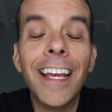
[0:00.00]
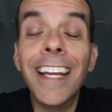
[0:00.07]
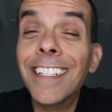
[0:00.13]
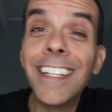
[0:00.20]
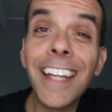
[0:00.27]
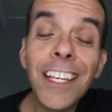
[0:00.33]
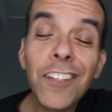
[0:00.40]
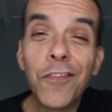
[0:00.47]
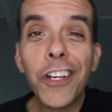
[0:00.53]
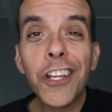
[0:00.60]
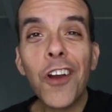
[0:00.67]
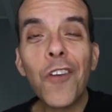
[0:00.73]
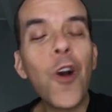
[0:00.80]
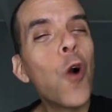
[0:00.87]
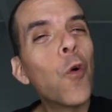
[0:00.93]
In today's
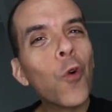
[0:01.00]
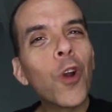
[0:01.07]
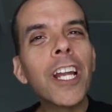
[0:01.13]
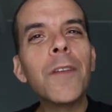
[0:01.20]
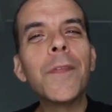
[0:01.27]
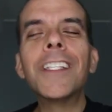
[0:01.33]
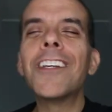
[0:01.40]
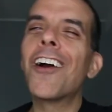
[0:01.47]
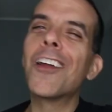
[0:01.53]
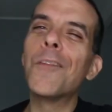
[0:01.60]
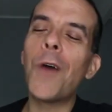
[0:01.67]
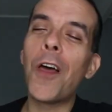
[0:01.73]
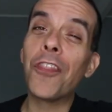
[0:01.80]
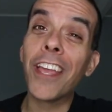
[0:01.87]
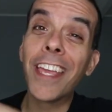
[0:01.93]
video, we're gonna be talking
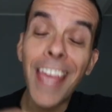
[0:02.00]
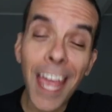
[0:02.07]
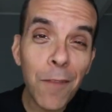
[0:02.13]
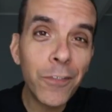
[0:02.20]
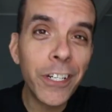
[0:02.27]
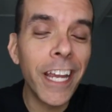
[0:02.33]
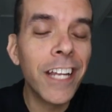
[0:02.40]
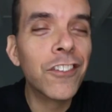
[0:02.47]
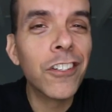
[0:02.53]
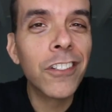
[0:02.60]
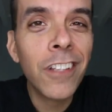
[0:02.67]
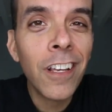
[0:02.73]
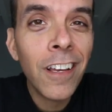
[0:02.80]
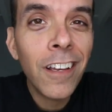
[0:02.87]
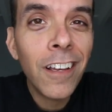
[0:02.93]
about the game
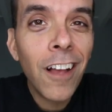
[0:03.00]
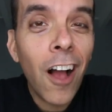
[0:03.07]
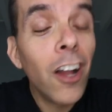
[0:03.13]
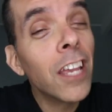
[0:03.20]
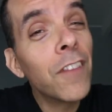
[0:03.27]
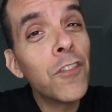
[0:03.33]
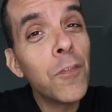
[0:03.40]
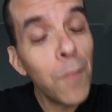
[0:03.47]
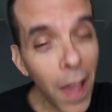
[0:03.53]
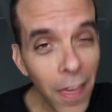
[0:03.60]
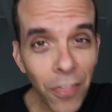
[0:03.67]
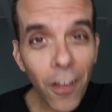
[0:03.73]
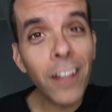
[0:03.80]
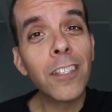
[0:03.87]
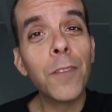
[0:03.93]
changers. I'll give you my
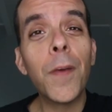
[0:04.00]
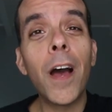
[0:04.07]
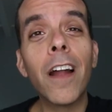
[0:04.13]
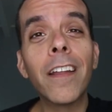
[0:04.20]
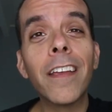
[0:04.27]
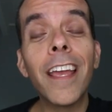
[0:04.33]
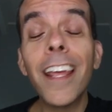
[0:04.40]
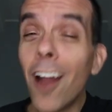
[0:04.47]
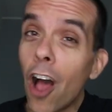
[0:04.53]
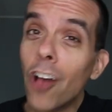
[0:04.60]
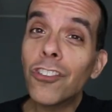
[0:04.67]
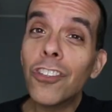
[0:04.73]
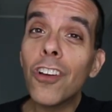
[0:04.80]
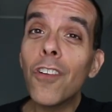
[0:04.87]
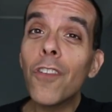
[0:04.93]
thoughts about it and
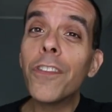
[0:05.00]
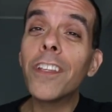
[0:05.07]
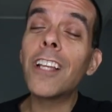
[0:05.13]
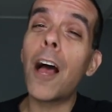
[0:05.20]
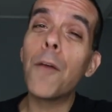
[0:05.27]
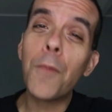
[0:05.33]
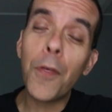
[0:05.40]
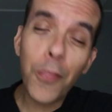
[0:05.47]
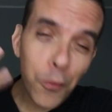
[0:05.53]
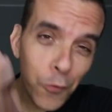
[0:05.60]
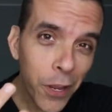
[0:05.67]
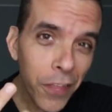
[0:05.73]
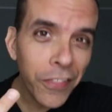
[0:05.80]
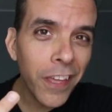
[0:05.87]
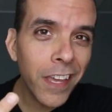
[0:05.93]
also the top
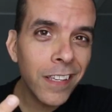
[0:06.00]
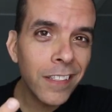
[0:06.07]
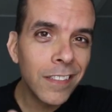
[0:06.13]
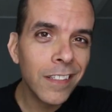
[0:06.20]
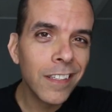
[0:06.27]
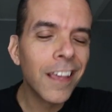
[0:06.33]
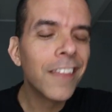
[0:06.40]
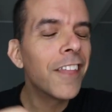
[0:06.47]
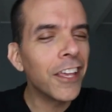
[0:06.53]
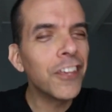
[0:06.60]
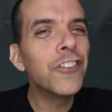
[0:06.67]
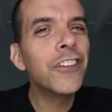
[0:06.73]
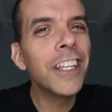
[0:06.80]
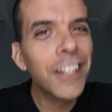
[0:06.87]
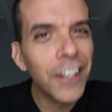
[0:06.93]
three things that
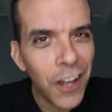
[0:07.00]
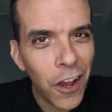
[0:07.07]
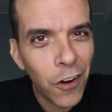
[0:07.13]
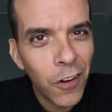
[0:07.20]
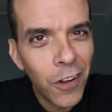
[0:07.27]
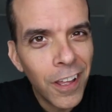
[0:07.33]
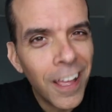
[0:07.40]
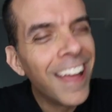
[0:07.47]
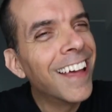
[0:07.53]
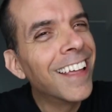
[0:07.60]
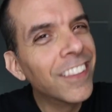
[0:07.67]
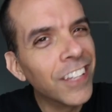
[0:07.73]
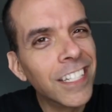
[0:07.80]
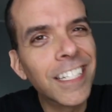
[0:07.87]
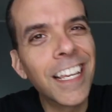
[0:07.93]
you need to know.
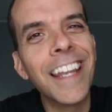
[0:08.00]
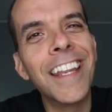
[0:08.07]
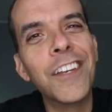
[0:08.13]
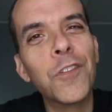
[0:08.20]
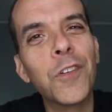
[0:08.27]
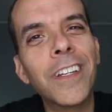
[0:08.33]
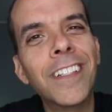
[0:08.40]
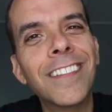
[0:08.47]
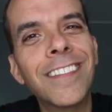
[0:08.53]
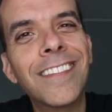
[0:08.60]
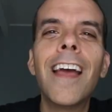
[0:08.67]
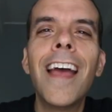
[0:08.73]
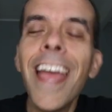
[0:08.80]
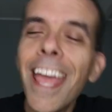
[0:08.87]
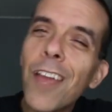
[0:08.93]
Let's get into it.
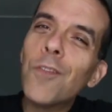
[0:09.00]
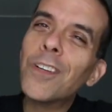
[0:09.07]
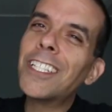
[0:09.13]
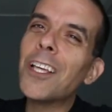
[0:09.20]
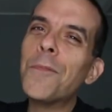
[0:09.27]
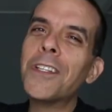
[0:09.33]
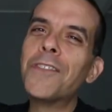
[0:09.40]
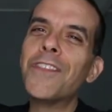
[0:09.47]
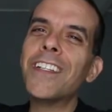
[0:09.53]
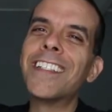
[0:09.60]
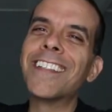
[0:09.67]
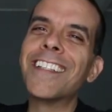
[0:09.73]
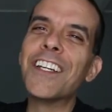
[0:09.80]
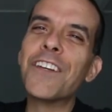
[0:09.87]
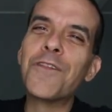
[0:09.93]
Hey, what's up? It's
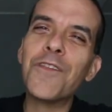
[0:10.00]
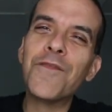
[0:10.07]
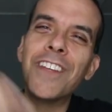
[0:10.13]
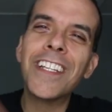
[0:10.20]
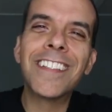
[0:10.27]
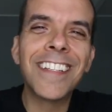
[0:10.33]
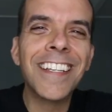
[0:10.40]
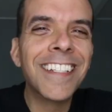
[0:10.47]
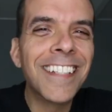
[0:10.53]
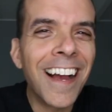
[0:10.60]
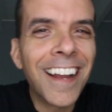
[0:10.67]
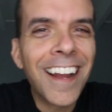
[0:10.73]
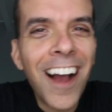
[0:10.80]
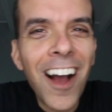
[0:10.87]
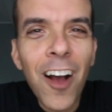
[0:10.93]
Vince Lia from
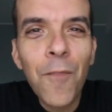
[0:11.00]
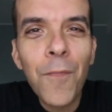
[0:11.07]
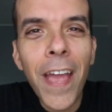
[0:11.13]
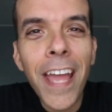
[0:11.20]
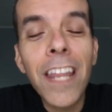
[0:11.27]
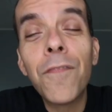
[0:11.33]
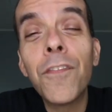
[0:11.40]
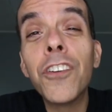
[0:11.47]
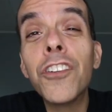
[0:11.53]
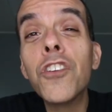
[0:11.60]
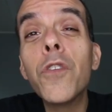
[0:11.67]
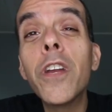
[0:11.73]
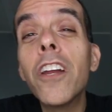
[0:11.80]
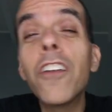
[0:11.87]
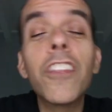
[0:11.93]
VinceLia.com. And if you're
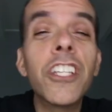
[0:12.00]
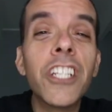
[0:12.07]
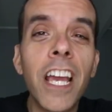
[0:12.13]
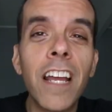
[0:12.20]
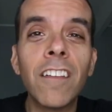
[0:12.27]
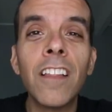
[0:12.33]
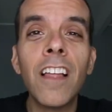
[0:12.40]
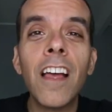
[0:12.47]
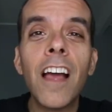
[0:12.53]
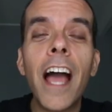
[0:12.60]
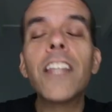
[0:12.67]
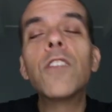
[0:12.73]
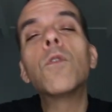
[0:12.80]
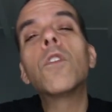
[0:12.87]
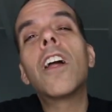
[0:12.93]
new here to the channel,
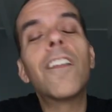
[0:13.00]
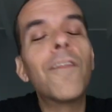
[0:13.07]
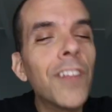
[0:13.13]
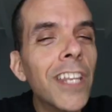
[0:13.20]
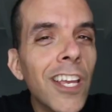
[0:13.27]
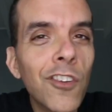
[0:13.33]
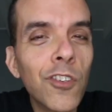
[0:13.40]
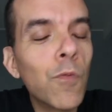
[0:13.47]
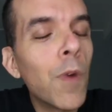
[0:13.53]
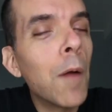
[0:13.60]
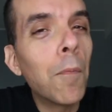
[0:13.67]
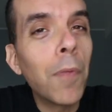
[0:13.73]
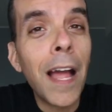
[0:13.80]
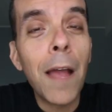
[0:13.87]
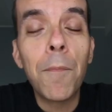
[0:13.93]
I do a lot of videos
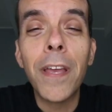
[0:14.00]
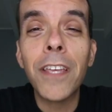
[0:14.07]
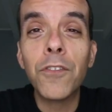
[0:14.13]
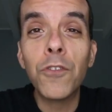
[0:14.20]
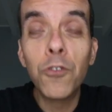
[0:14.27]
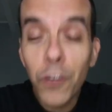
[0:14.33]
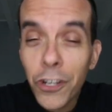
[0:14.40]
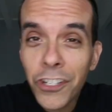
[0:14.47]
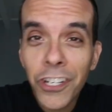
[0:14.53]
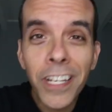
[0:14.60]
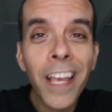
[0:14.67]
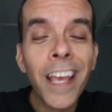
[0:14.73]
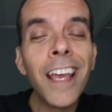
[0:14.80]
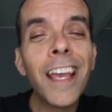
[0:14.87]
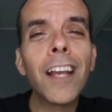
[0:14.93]
around plant-based
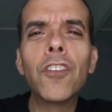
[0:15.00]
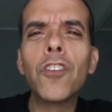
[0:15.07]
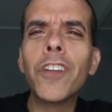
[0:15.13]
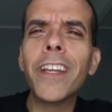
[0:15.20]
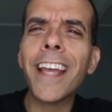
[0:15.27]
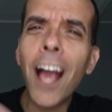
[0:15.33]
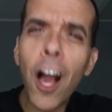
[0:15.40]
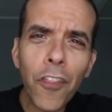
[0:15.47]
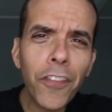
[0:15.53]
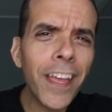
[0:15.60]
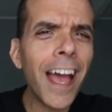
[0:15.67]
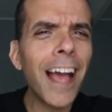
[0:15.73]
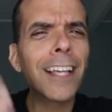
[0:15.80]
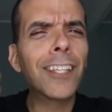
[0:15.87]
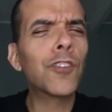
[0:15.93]
nutrition, including healthy
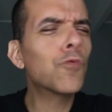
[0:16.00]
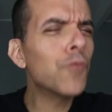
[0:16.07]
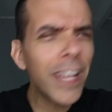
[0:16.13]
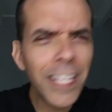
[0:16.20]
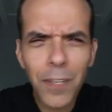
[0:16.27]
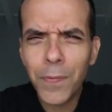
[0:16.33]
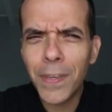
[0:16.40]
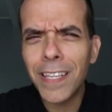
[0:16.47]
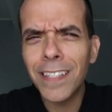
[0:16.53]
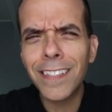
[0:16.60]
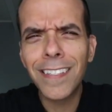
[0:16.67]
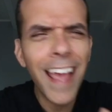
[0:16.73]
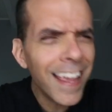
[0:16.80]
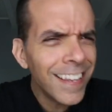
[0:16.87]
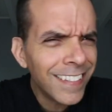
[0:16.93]
hacks, recipes,
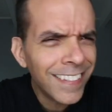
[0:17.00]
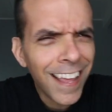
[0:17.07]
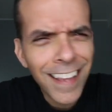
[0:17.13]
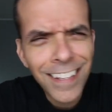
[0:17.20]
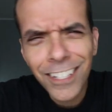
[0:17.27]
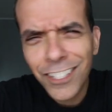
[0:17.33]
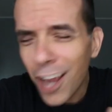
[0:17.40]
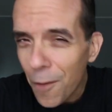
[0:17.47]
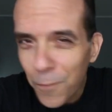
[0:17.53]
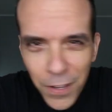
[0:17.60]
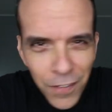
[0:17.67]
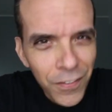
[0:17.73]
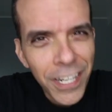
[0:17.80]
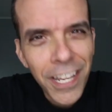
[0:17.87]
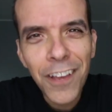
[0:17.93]
taste tests,
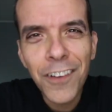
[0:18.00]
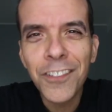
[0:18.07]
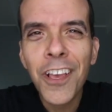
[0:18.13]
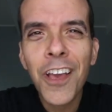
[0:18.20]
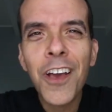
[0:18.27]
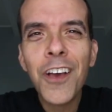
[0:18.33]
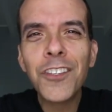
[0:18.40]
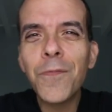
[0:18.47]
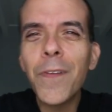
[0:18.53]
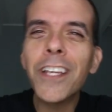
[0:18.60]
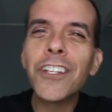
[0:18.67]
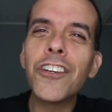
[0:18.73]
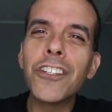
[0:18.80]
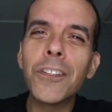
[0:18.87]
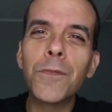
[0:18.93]
shopping videos, so make
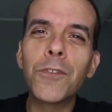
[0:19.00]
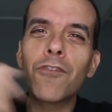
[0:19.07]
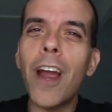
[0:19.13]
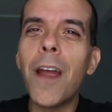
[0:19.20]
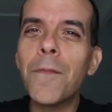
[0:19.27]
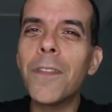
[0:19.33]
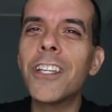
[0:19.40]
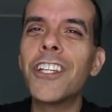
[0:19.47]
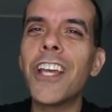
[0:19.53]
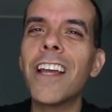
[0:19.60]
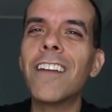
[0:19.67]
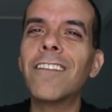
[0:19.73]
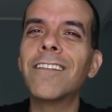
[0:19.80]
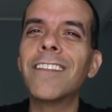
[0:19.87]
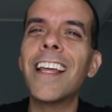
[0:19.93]
sure you subscribe to the
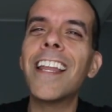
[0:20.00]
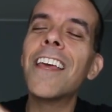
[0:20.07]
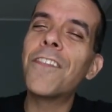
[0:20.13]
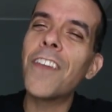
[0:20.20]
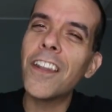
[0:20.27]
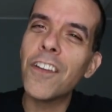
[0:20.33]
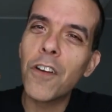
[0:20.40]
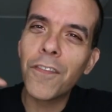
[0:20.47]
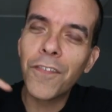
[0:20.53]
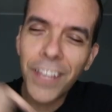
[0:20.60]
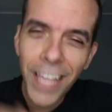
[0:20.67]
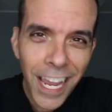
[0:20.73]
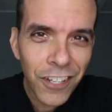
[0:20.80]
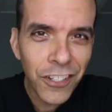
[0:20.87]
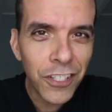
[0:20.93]
channel and hit that
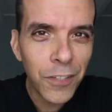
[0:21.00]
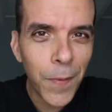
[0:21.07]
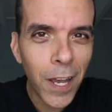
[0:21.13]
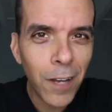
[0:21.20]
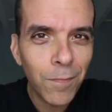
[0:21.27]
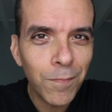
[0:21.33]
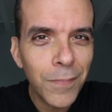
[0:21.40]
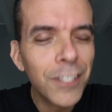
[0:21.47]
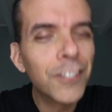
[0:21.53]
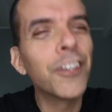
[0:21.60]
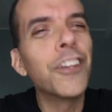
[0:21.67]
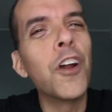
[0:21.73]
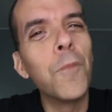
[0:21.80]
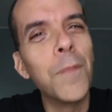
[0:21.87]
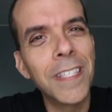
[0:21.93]
notifications bell so
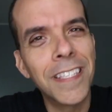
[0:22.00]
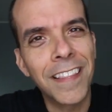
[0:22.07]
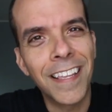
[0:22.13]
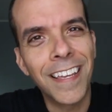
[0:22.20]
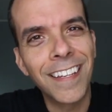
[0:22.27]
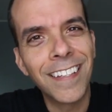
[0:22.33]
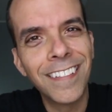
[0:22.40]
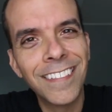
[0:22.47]
you don't miss a thing.